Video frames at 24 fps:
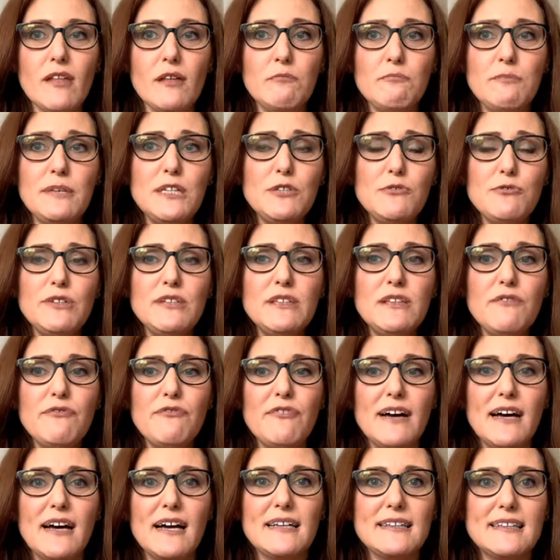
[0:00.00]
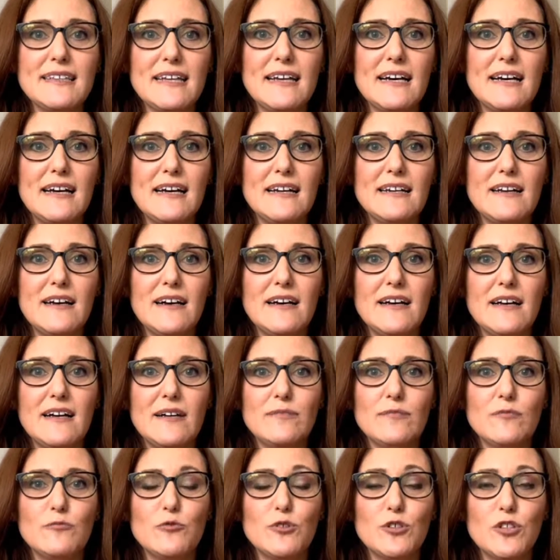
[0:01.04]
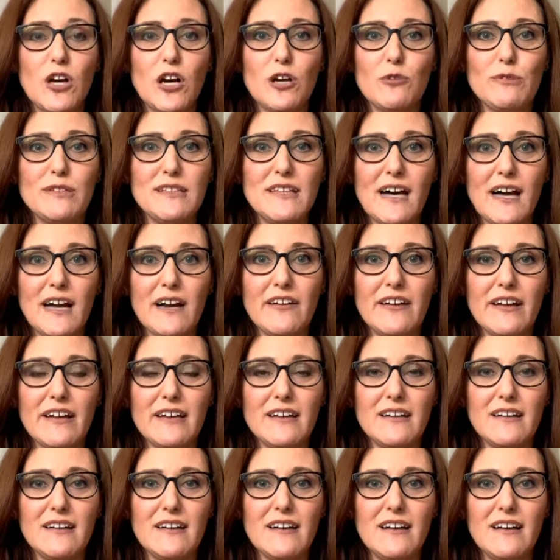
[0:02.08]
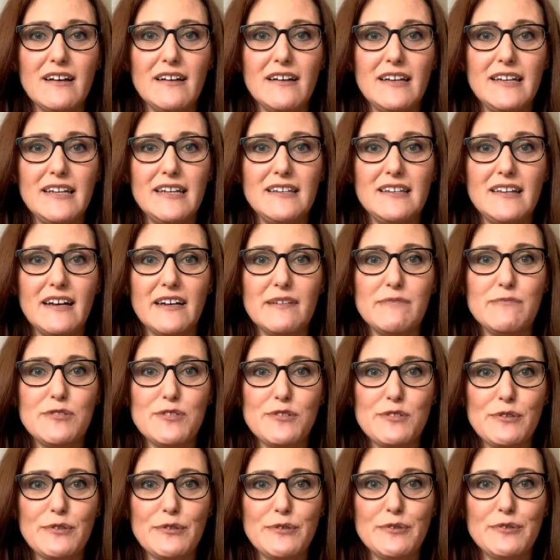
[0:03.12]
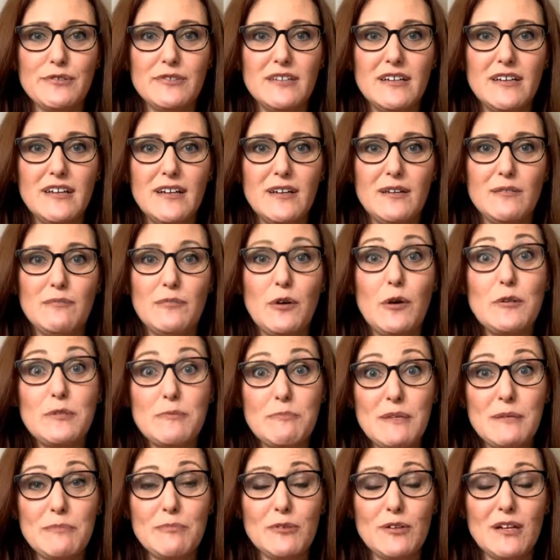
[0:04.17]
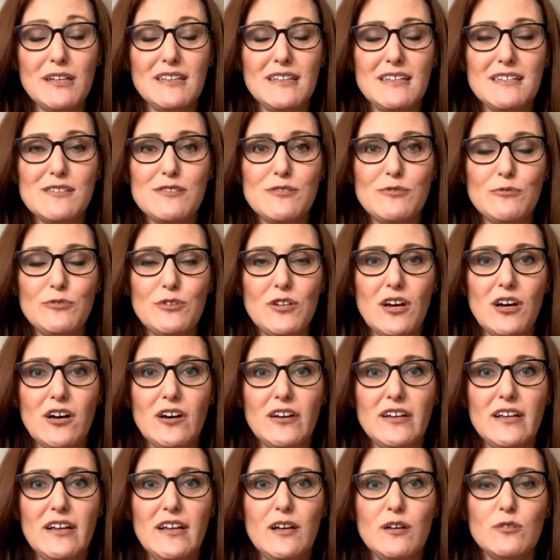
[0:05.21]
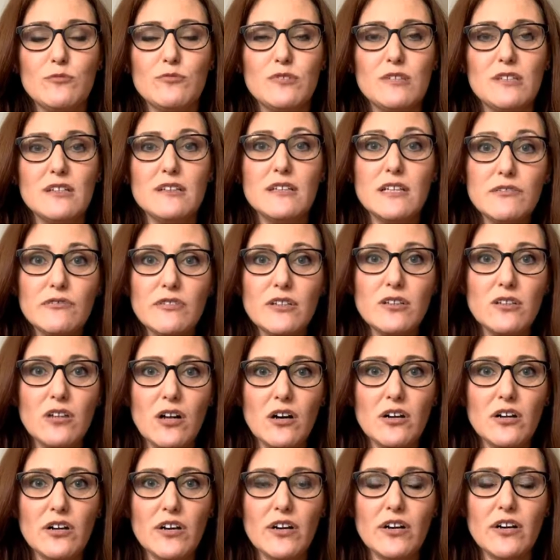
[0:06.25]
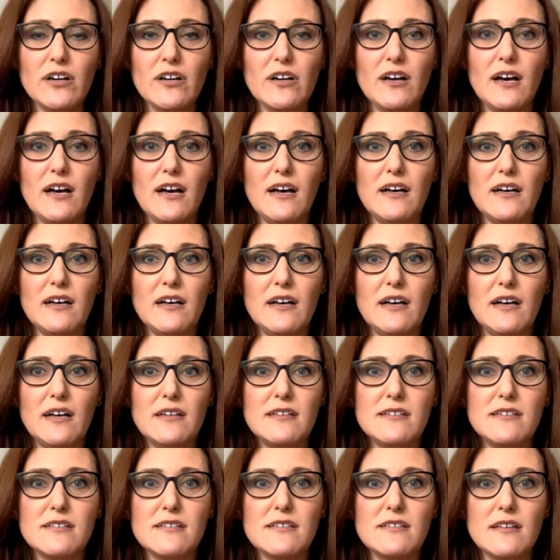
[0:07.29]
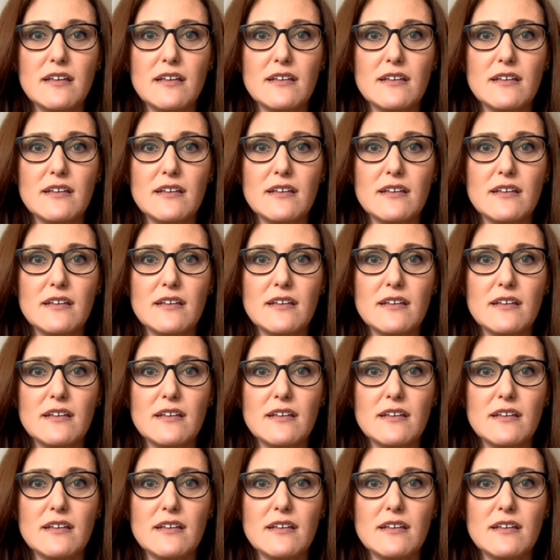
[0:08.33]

between the fact that we're not retiring anytime soon, most people at least do not. We're living longer as